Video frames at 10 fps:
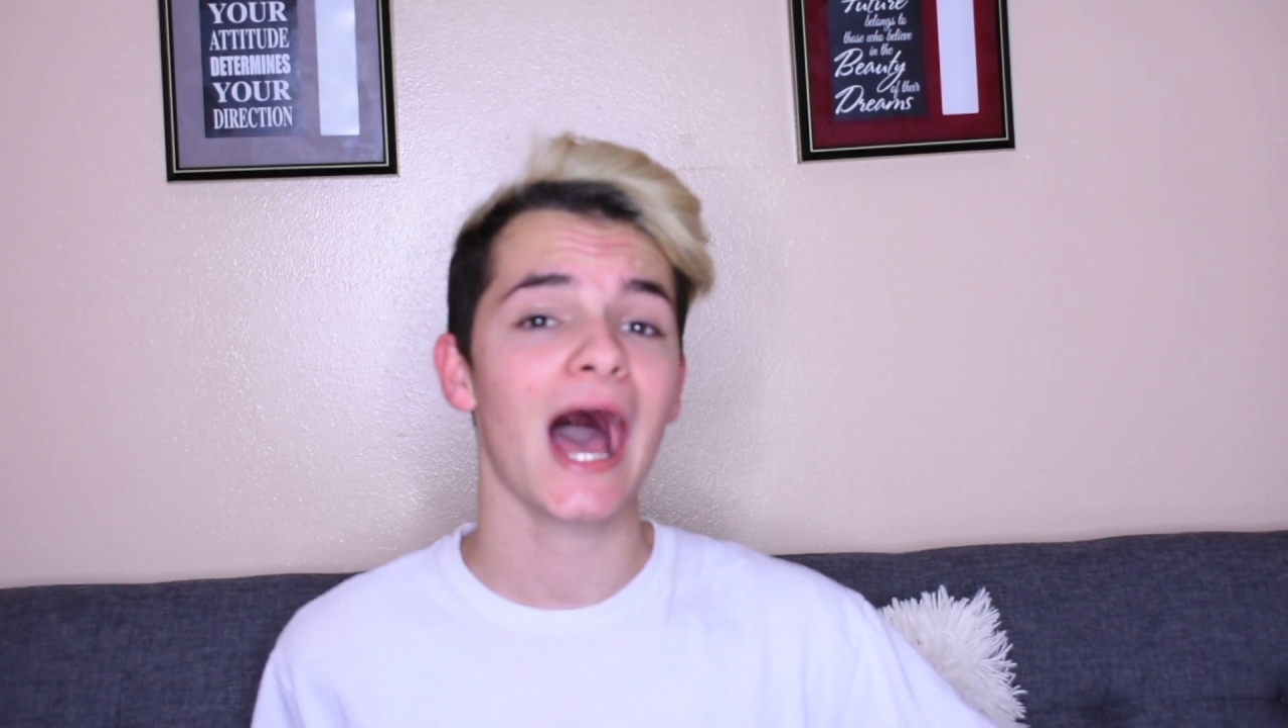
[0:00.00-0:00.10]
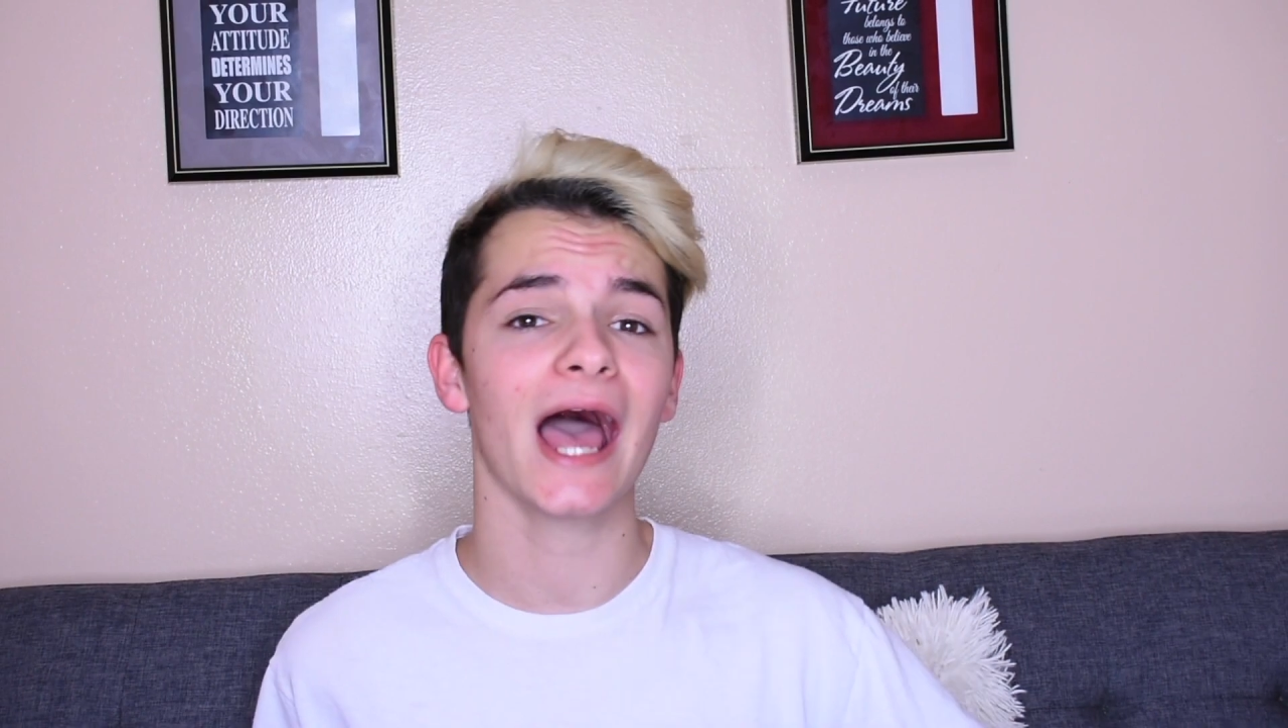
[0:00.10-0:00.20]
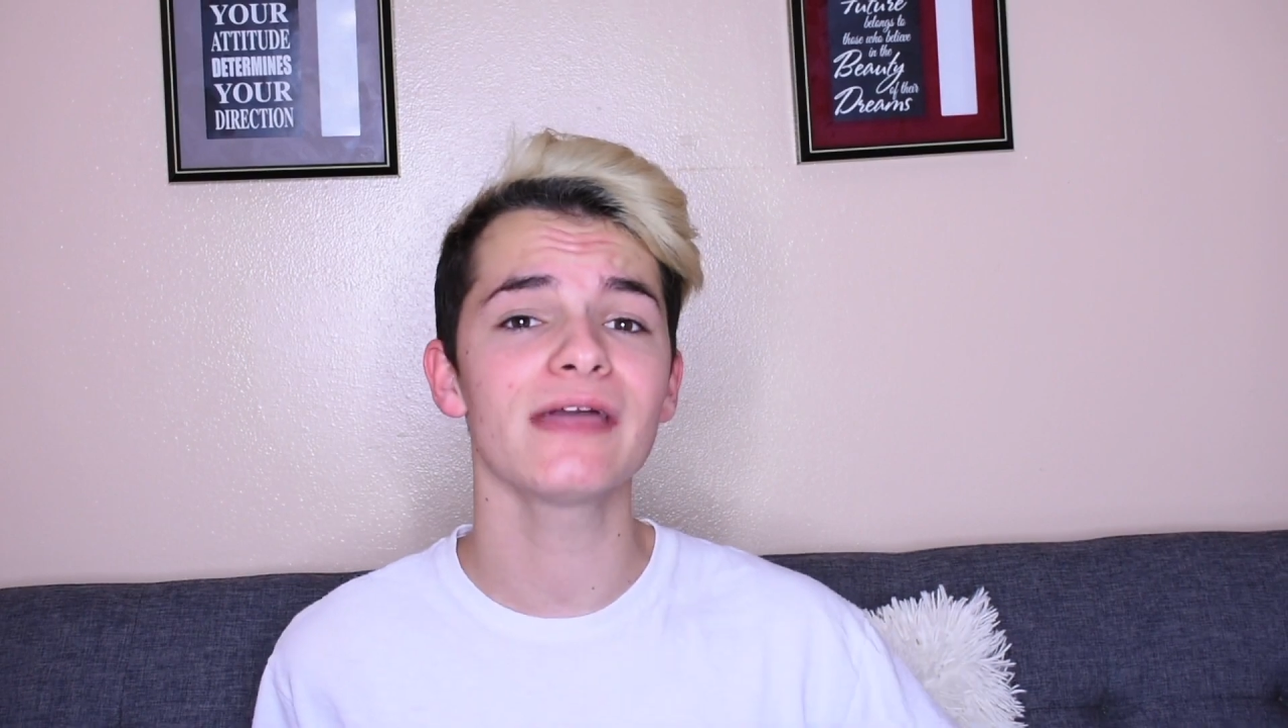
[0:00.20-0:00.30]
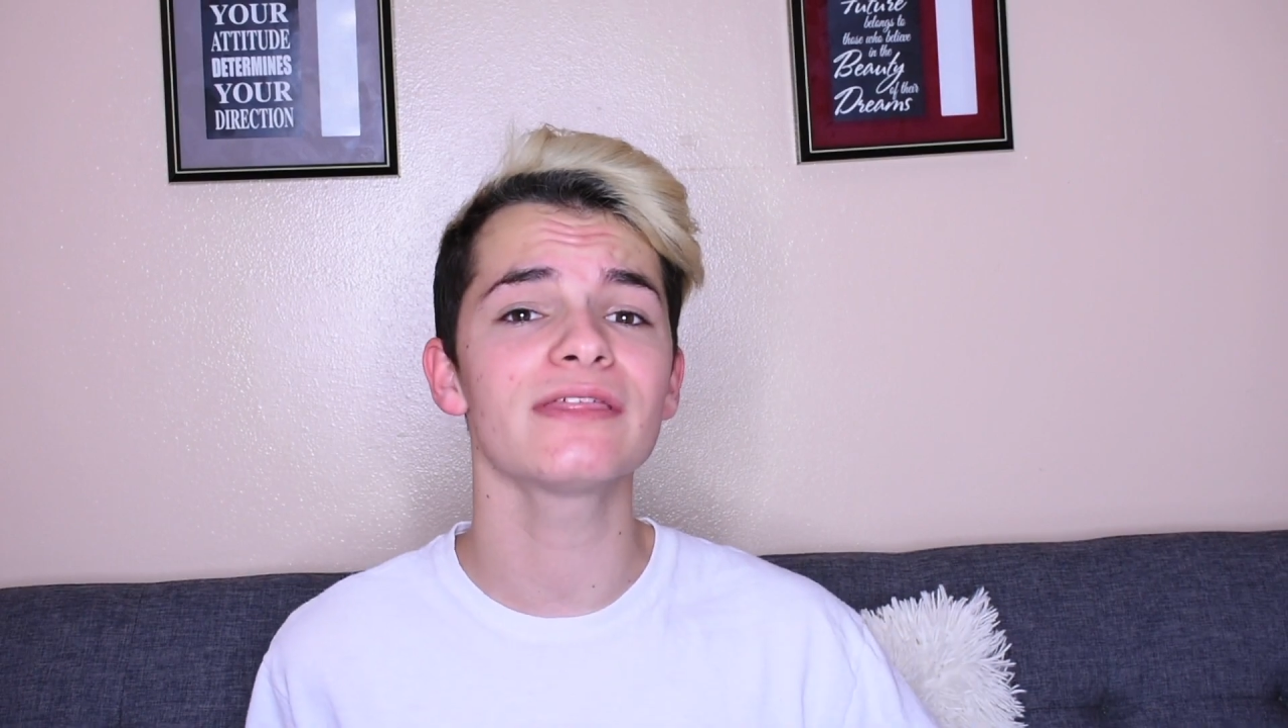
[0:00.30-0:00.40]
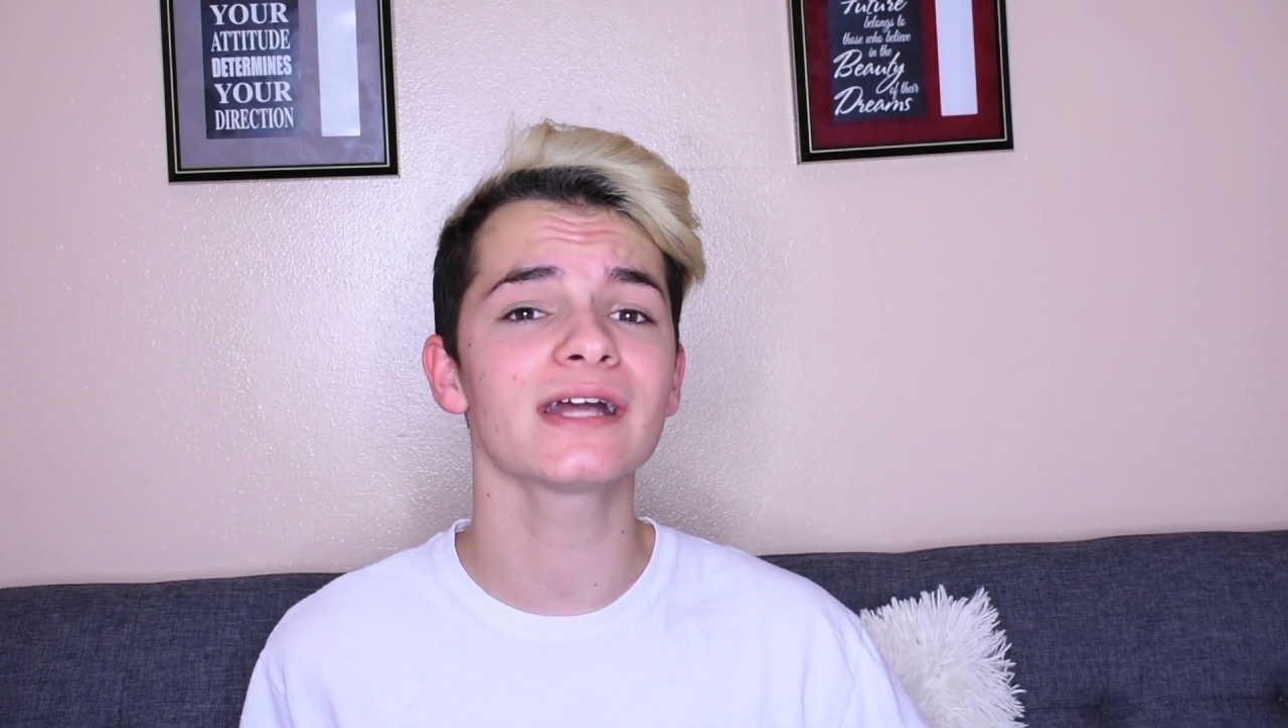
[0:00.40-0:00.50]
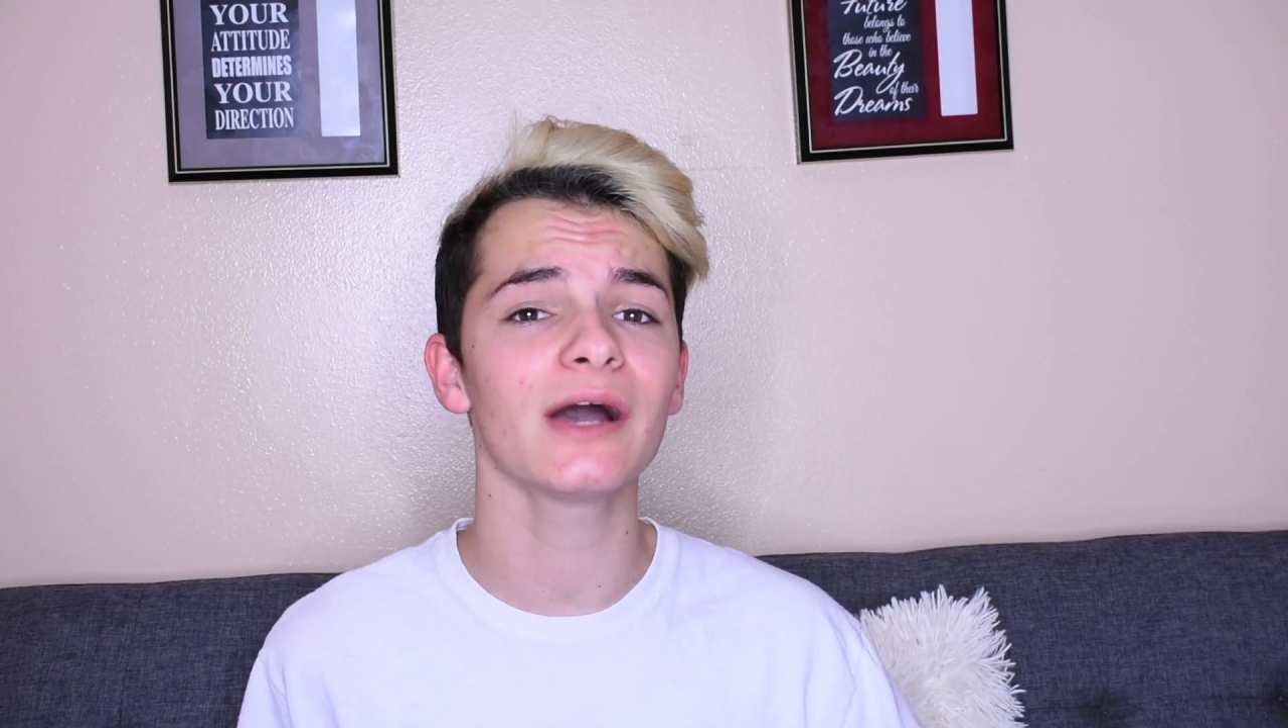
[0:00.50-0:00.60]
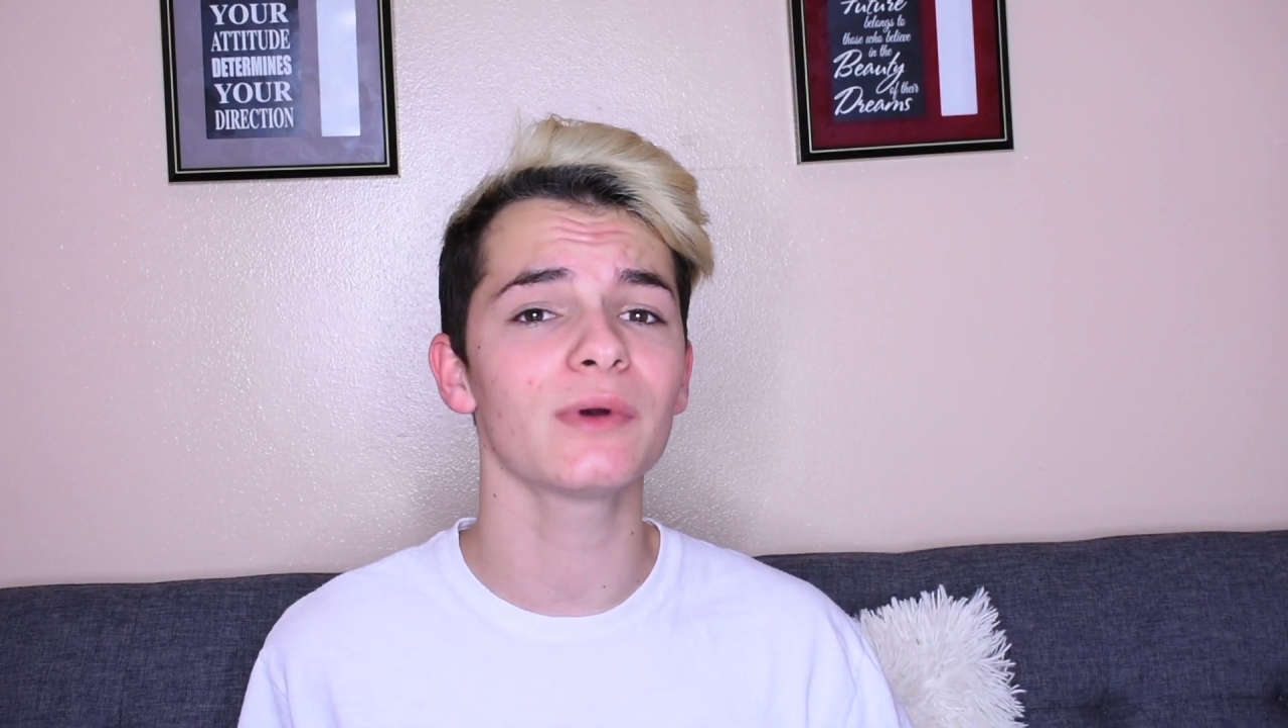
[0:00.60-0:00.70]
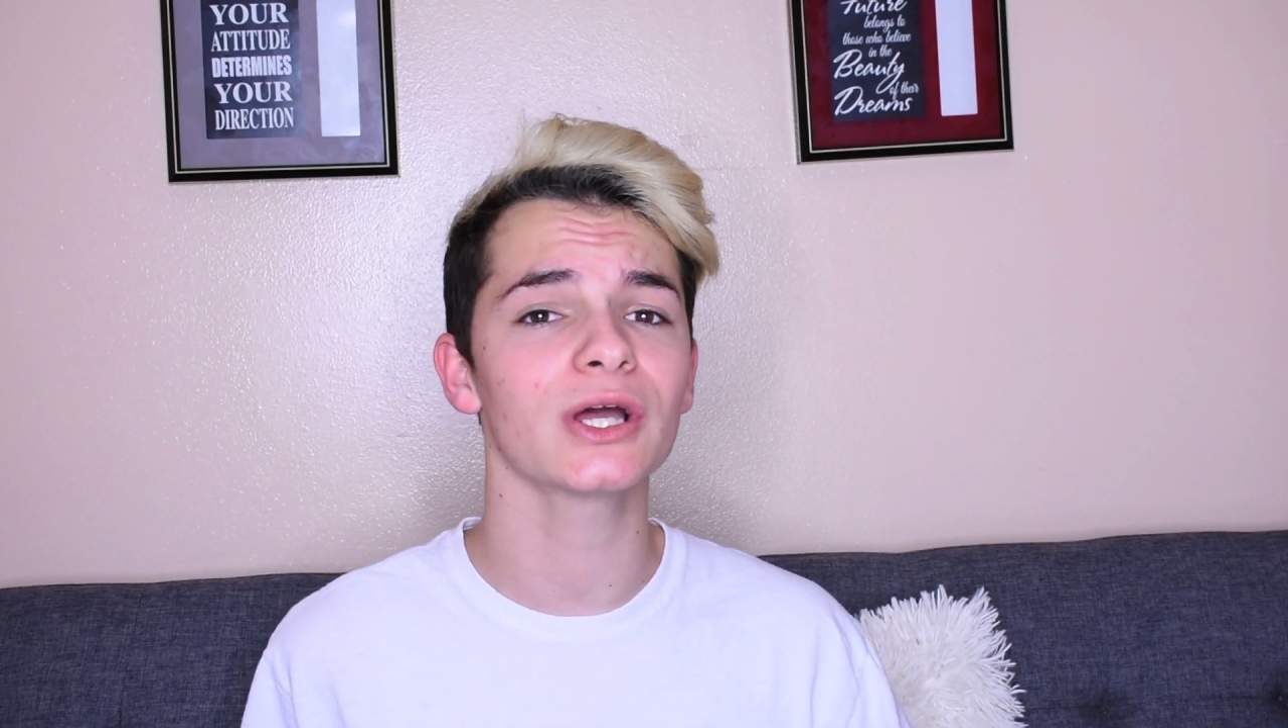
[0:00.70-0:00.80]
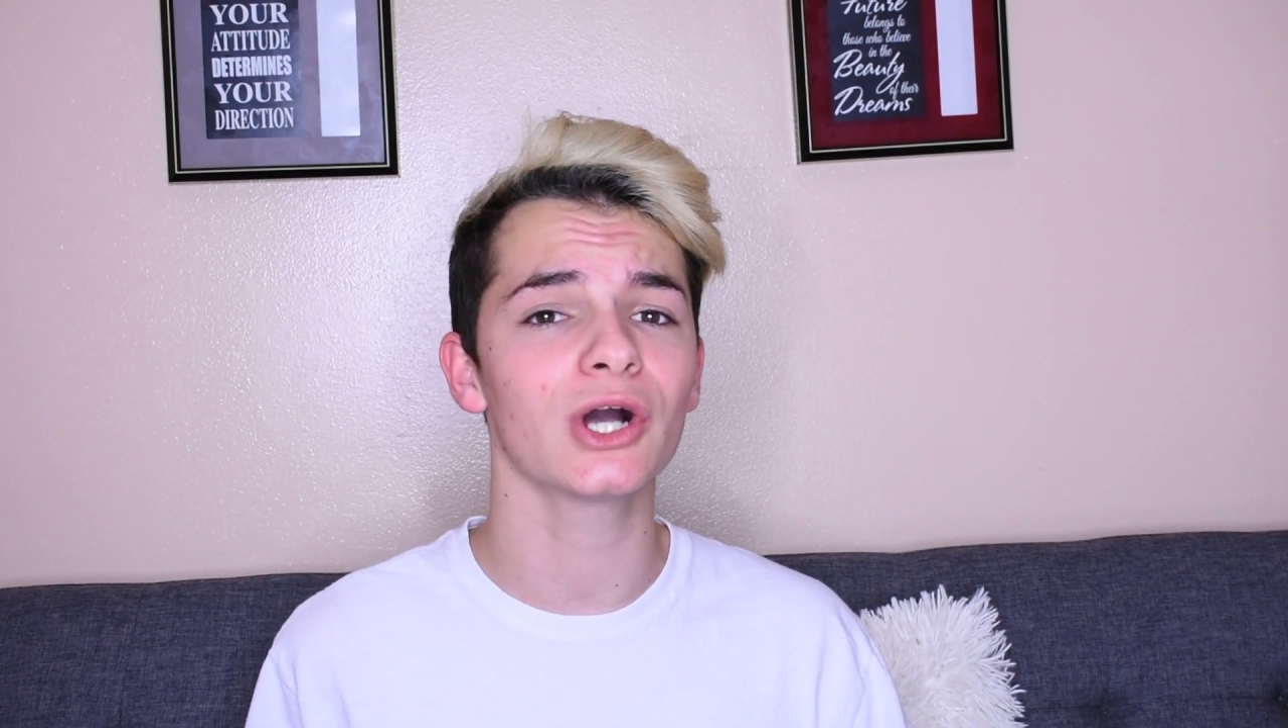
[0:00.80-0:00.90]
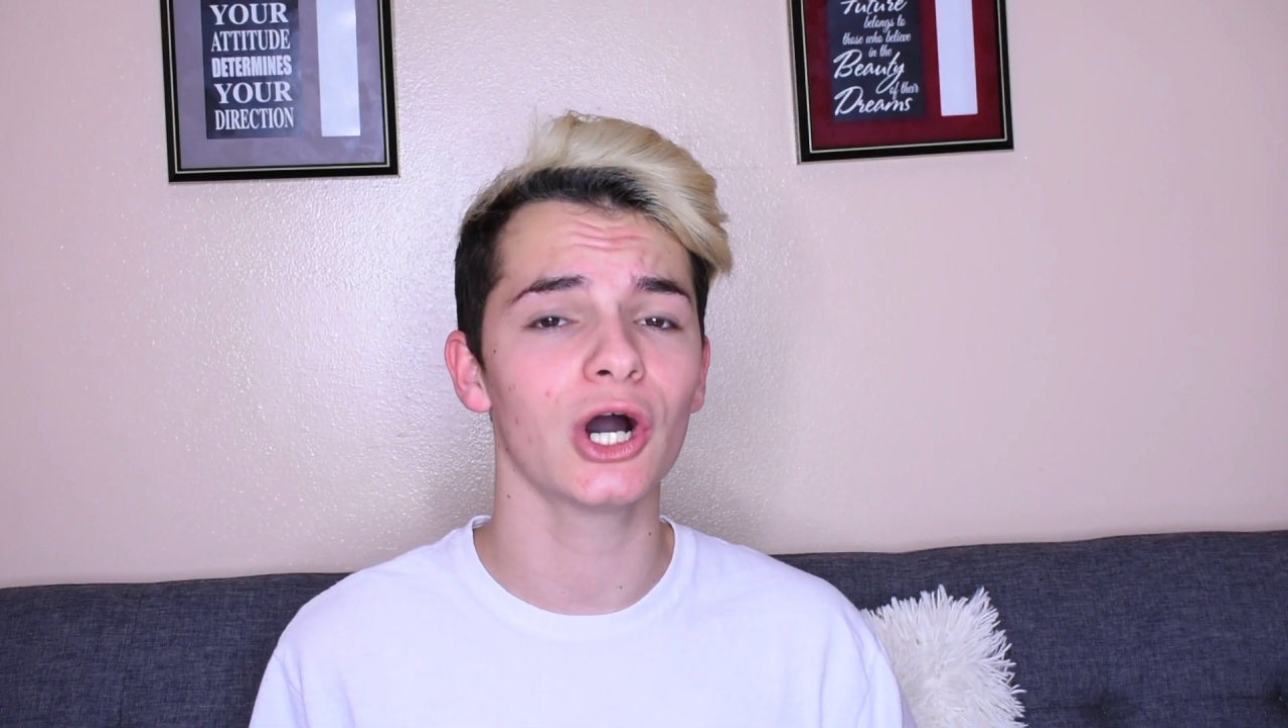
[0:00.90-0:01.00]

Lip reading: I think I want